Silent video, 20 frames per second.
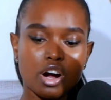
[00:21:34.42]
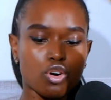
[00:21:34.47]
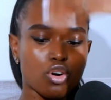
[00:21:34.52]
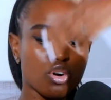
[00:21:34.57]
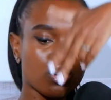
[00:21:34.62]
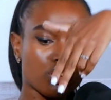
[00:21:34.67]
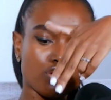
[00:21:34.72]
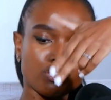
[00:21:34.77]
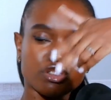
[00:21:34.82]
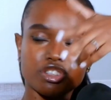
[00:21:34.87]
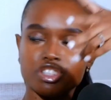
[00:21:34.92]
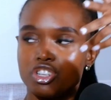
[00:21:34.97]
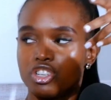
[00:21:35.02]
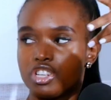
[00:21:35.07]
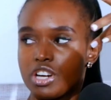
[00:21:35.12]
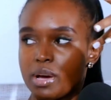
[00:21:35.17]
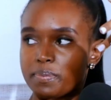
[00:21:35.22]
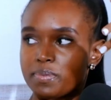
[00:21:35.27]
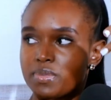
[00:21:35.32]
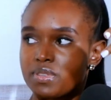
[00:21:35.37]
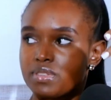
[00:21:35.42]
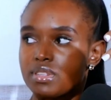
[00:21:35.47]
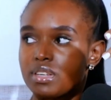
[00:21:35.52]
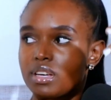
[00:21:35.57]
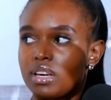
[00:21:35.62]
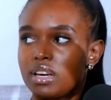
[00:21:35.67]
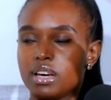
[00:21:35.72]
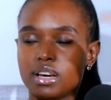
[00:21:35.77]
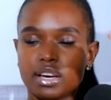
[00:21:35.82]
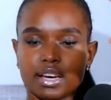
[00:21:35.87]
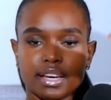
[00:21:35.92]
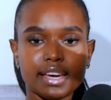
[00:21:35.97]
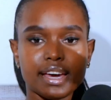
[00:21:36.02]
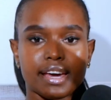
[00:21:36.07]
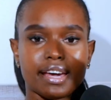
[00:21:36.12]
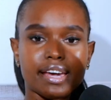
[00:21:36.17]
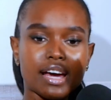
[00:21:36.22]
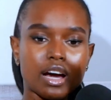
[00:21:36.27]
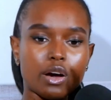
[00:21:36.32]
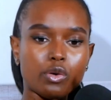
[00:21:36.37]
a cockroach jumps,
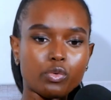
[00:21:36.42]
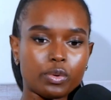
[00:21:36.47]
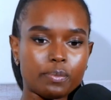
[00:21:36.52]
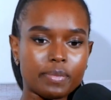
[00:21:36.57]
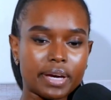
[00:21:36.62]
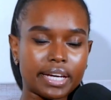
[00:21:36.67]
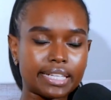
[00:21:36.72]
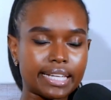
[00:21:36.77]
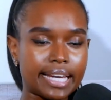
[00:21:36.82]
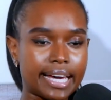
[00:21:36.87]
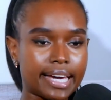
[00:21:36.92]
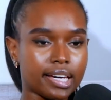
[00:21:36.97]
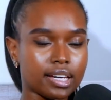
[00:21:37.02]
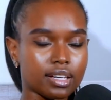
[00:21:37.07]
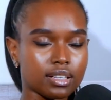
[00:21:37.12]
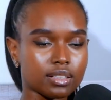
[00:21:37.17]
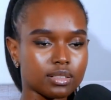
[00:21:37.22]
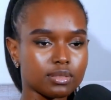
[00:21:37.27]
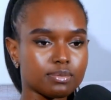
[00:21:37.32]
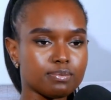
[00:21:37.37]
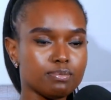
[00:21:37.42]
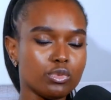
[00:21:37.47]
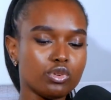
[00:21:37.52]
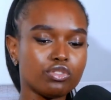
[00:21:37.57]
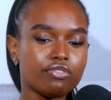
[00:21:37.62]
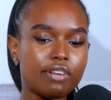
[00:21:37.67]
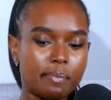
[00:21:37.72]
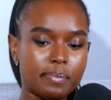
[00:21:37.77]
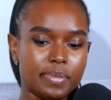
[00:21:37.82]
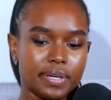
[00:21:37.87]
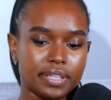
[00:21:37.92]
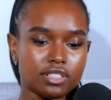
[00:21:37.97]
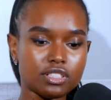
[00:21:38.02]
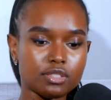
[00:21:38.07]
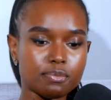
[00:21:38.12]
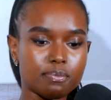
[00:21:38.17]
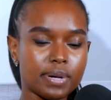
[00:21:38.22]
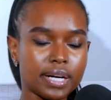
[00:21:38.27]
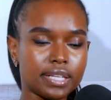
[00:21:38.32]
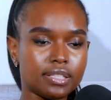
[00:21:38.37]
yeah, yeah, we might like move a
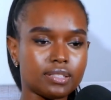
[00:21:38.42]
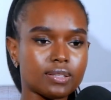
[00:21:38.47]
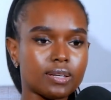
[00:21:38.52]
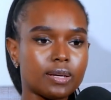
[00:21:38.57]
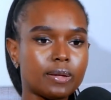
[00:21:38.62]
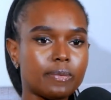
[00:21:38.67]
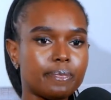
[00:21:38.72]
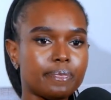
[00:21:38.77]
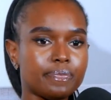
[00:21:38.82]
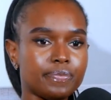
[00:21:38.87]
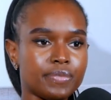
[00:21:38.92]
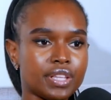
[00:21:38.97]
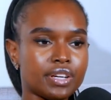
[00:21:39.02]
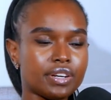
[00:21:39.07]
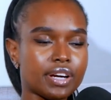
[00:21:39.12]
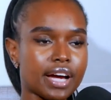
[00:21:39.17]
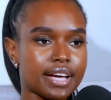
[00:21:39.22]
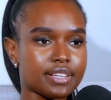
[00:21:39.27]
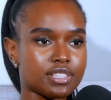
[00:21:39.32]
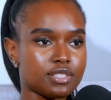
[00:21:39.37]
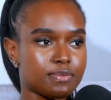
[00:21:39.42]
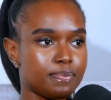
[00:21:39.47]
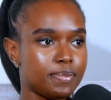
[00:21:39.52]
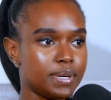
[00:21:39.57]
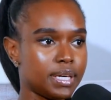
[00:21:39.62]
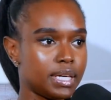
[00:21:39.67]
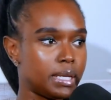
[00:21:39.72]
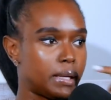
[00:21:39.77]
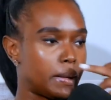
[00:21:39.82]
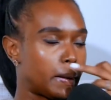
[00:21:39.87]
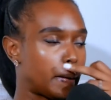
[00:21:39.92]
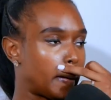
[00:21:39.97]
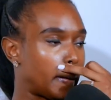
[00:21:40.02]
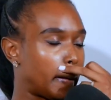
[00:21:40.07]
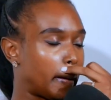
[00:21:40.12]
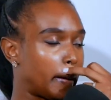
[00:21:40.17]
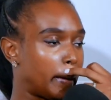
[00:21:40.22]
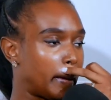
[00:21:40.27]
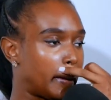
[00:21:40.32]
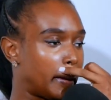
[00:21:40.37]
bit, but there has been
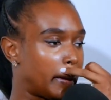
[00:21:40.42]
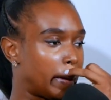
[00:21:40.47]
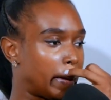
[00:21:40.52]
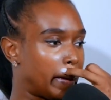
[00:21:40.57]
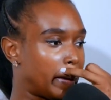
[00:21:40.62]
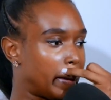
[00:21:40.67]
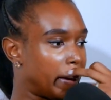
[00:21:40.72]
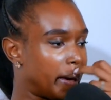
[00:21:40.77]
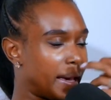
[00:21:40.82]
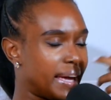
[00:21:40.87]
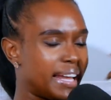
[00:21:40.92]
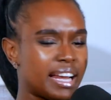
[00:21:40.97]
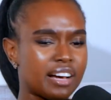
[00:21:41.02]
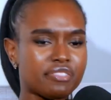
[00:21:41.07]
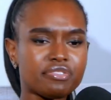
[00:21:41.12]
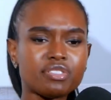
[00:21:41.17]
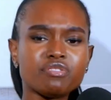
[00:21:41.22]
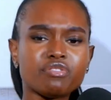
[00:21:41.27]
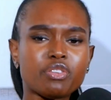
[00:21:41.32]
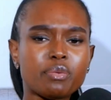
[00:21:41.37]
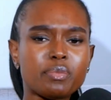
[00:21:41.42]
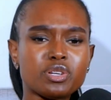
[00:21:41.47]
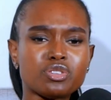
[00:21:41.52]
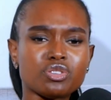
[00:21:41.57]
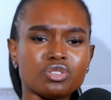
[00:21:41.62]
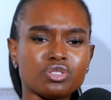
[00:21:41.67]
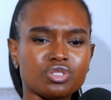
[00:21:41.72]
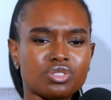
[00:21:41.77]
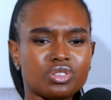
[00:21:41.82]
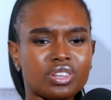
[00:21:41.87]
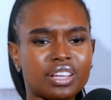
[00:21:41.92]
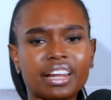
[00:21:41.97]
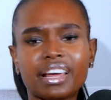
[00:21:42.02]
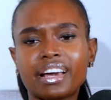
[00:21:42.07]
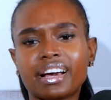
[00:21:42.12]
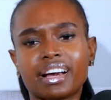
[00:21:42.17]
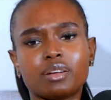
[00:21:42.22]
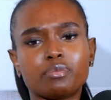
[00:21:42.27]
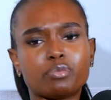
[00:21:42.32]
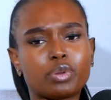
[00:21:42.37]
enough information to know
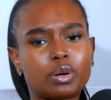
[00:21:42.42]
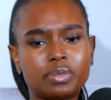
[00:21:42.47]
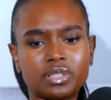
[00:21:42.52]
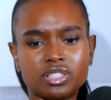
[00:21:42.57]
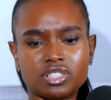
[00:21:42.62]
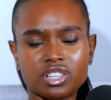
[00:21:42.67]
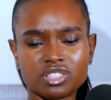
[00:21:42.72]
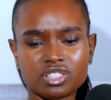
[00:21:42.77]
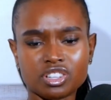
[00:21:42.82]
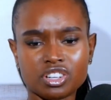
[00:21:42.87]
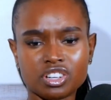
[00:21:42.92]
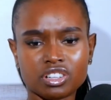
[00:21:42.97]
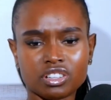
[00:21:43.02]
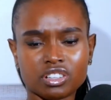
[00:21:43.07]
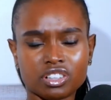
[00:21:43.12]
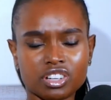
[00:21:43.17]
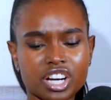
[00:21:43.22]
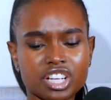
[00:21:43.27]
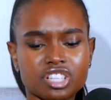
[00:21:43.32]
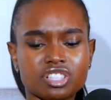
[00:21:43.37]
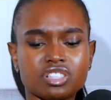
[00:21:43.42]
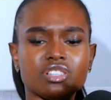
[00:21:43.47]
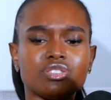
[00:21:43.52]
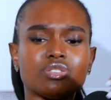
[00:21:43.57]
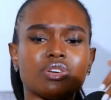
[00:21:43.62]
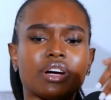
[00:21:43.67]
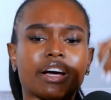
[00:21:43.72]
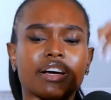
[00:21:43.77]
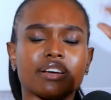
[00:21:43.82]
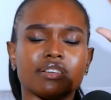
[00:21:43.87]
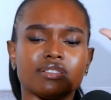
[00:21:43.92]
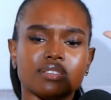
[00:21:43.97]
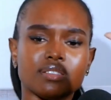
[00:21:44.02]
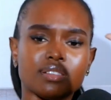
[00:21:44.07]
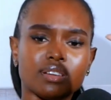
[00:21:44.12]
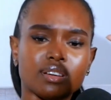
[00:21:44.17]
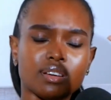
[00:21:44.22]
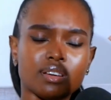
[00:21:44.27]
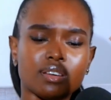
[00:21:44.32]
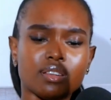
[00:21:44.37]
that I can probably just crush it or I
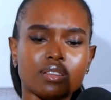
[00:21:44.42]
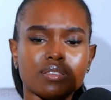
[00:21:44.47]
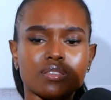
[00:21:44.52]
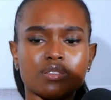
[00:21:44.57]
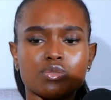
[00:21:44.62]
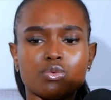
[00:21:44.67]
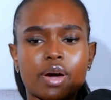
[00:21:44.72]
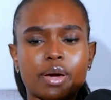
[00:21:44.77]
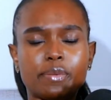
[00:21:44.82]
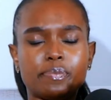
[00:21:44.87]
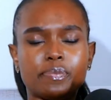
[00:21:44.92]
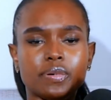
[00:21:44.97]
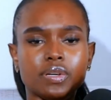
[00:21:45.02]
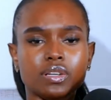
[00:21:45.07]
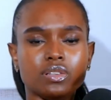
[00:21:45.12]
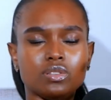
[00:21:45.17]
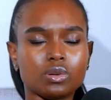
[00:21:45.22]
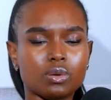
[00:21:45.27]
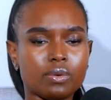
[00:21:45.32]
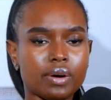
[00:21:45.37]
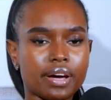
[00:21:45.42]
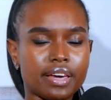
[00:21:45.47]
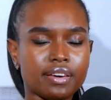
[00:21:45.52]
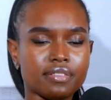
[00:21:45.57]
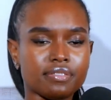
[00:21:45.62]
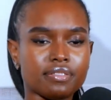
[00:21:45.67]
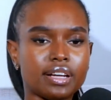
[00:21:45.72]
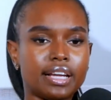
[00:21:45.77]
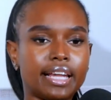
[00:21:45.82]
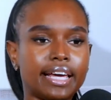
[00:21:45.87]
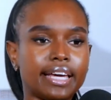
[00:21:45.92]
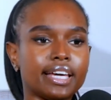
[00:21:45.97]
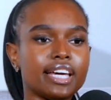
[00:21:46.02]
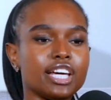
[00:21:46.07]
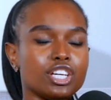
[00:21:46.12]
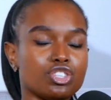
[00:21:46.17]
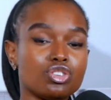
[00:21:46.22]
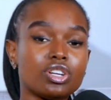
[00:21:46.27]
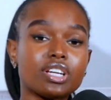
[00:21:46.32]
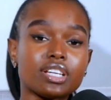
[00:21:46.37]
can swipe it or whatever.
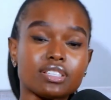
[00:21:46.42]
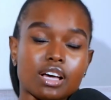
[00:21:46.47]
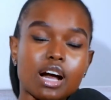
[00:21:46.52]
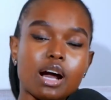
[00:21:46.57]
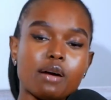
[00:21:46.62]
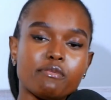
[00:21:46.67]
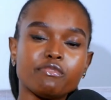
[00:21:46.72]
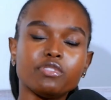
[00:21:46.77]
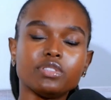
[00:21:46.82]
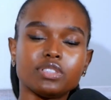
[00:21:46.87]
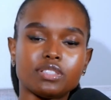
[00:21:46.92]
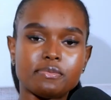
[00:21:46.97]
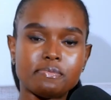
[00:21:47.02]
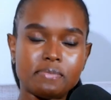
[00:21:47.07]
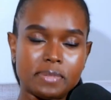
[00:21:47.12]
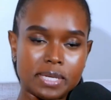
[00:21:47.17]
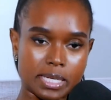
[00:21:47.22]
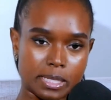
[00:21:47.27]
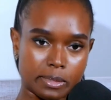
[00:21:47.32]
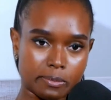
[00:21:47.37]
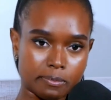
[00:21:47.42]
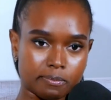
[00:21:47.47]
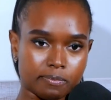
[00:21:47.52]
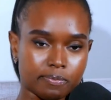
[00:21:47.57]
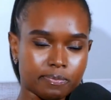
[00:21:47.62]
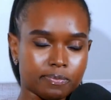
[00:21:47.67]
Like it's not as harmful to me.